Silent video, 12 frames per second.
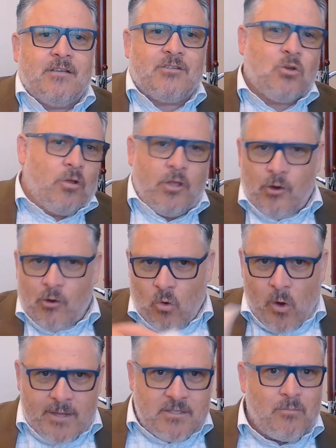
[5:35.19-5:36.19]
It
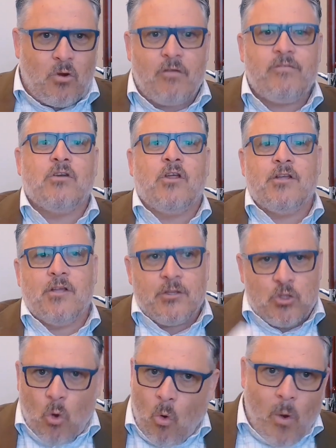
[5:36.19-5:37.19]
always, in my view,
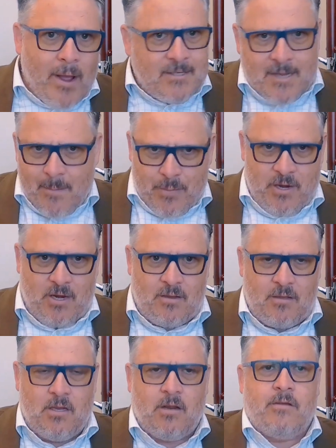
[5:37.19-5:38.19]
it's always happening.